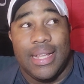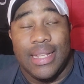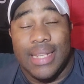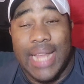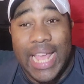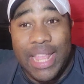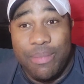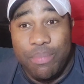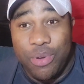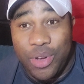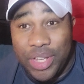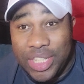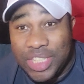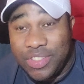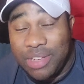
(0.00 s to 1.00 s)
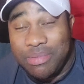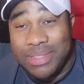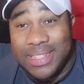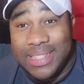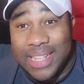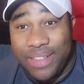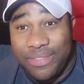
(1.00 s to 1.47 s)
9 points from
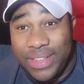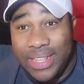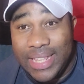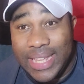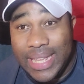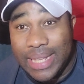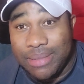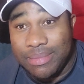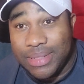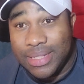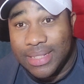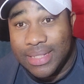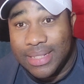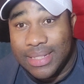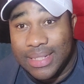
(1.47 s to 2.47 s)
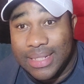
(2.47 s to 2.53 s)
7 games.